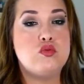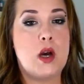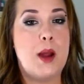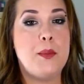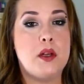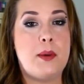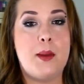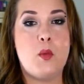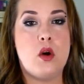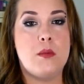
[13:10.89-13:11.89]
I'm going to buy
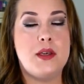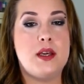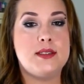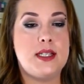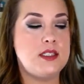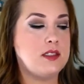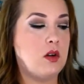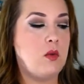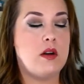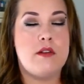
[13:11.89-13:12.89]
more because I just
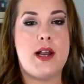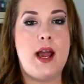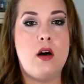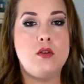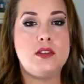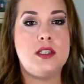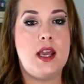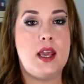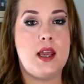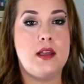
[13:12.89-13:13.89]
don't want to run out,
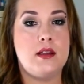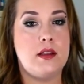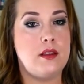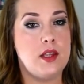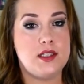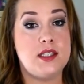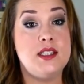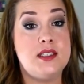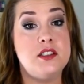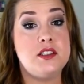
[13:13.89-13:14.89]
and this
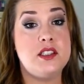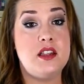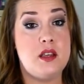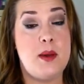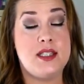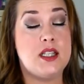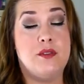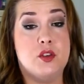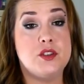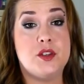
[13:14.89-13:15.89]
is seriously the best
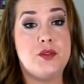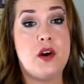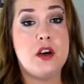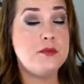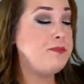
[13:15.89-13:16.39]
I've used so far.